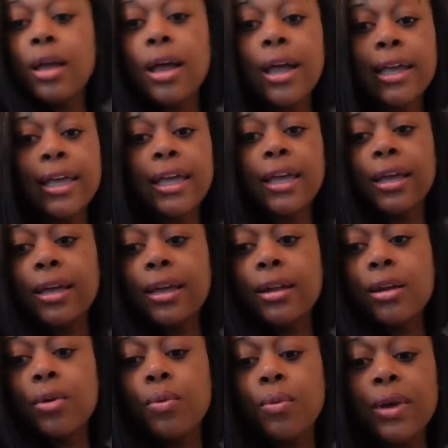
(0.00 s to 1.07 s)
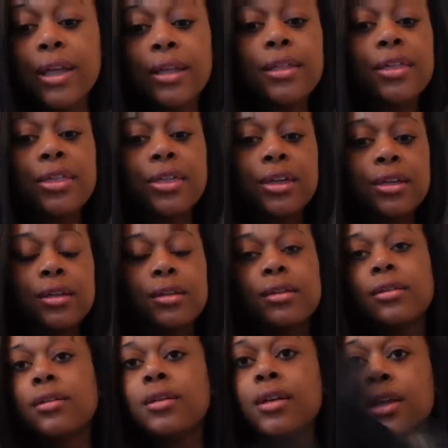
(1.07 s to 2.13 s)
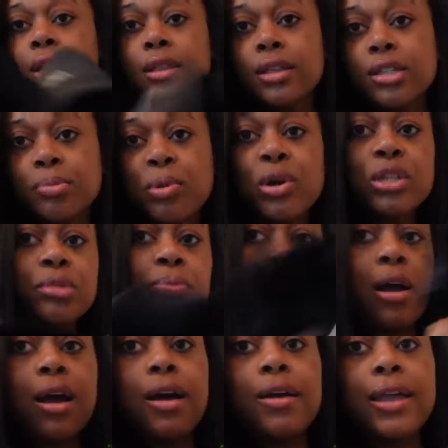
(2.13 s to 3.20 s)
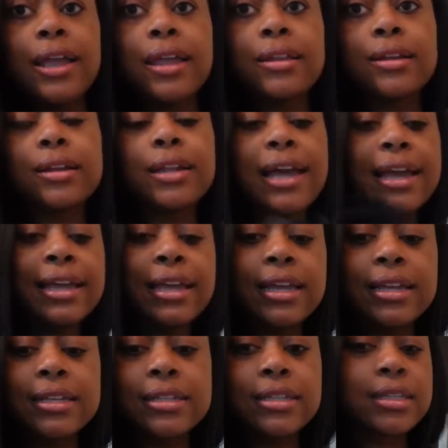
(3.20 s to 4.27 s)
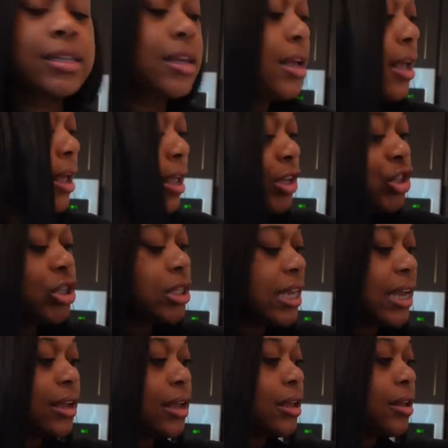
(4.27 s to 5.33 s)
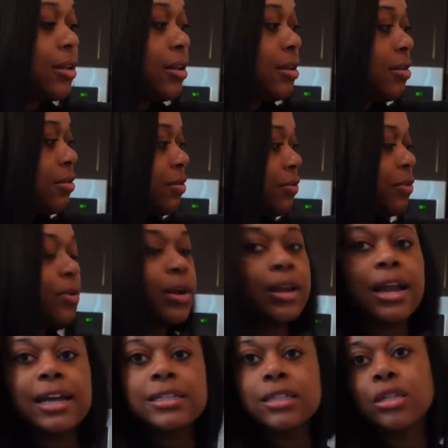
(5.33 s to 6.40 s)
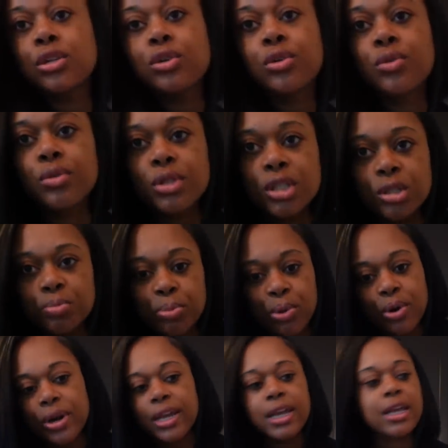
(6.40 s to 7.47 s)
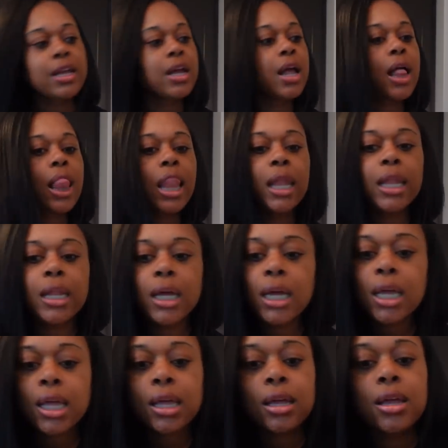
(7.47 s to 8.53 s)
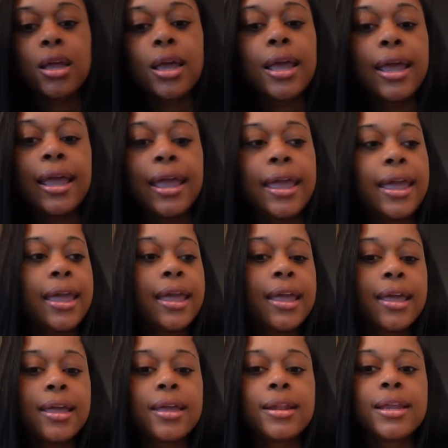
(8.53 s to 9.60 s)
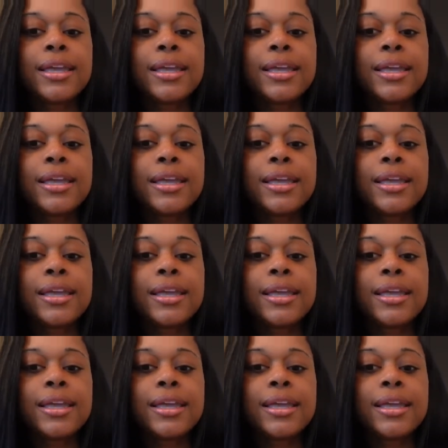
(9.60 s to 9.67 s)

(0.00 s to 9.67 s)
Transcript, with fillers: again with the sports bra and the leggings just uh, for a nice little sporty look and